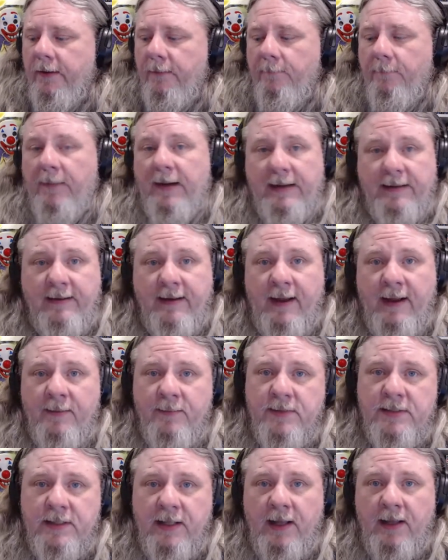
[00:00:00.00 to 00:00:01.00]
my time
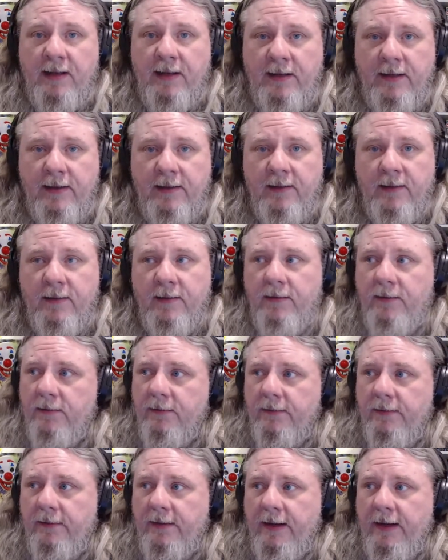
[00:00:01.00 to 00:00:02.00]
slot here
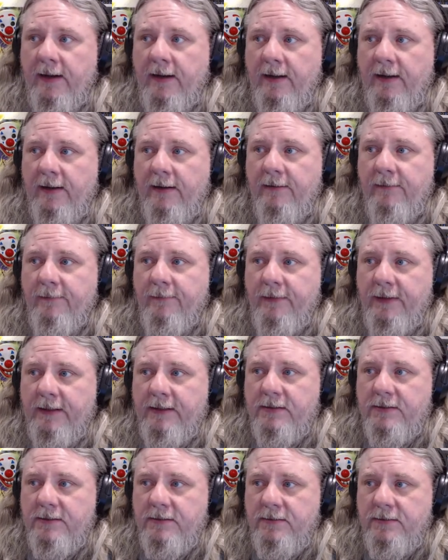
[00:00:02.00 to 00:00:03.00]
kind of
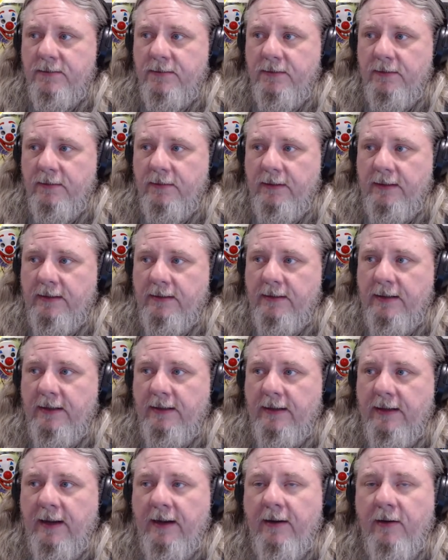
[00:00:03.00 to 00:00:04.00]
conflicts.
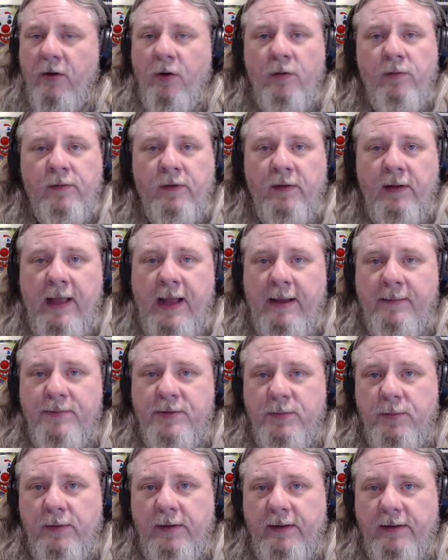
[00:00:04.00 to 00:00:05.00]
It kind of
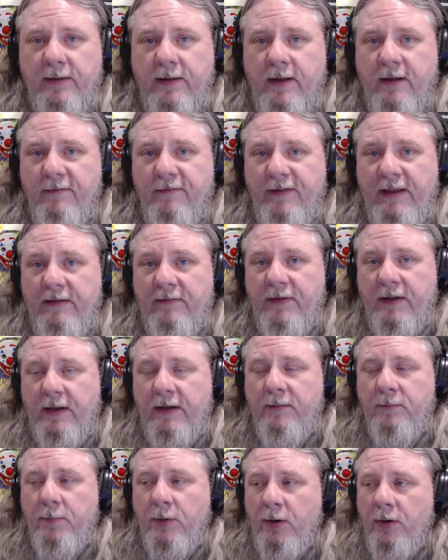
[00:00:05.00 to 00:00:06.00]
overlaps with Viva
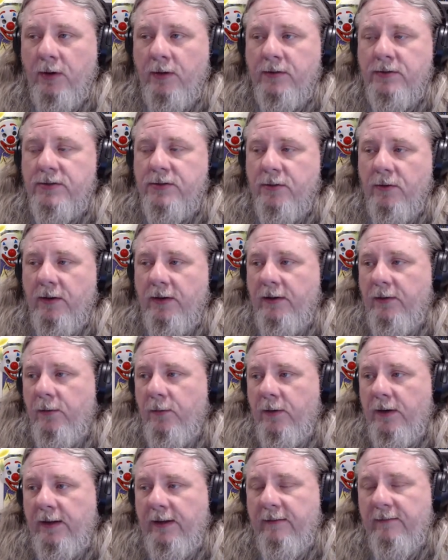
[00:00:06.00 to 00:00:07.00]
and Barnes. So I do
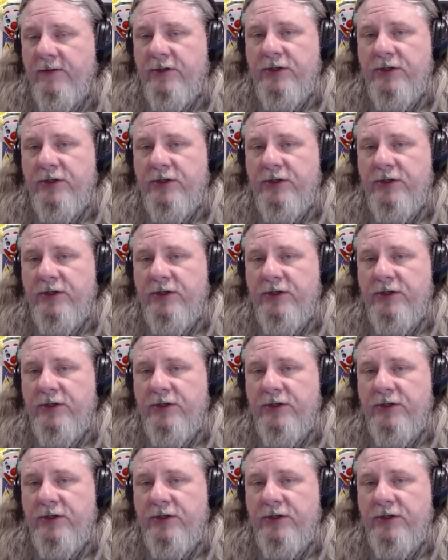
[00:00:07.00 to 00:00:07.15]
want to give a